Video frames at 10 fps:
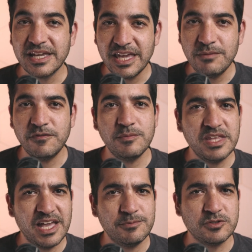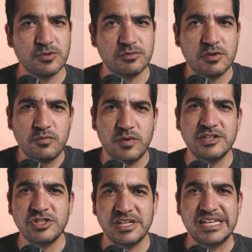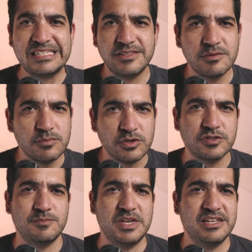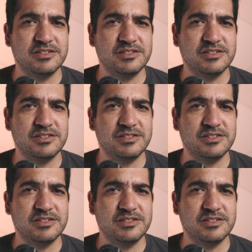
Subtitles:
came from the App Store, where Russia has the most paying